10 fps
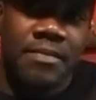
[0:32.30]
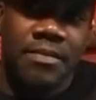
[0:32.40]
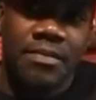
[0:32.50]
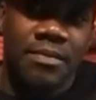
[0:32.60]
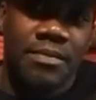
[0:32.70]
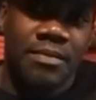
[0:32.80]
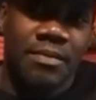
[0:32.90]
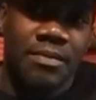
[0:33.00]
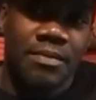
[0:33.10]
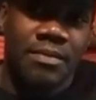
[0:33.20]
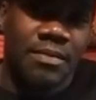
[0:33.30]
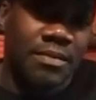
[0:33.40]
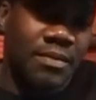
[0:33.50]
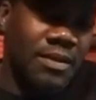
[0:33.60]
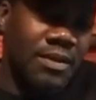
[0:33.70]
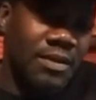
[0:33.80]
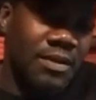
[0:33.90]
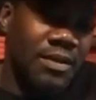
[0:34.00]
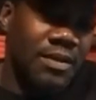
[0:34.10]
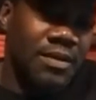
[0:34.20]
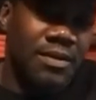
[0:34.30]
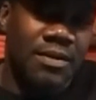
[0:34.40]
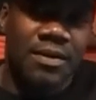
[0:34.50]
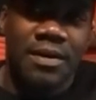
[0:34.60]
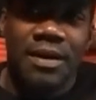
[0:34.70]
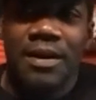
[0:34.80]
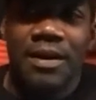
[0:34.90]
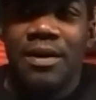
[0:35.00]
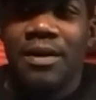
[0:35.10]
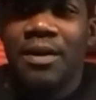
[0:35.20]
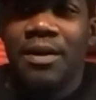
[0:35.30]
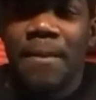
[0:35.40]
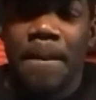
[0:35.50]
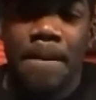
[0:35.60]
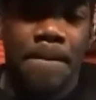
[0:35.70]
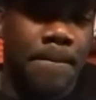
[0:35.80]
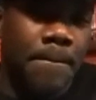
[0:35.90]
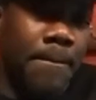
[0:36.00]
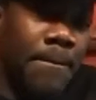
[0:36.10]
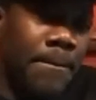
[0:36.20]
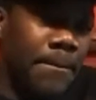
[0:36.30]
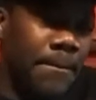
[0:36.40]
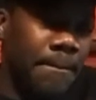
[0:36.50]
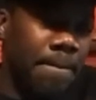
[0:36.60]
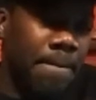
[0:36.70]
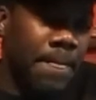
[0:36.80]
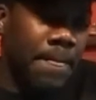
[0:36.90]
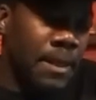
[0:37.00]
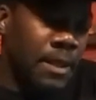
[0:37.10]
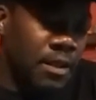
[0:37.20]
This person isn't speaking.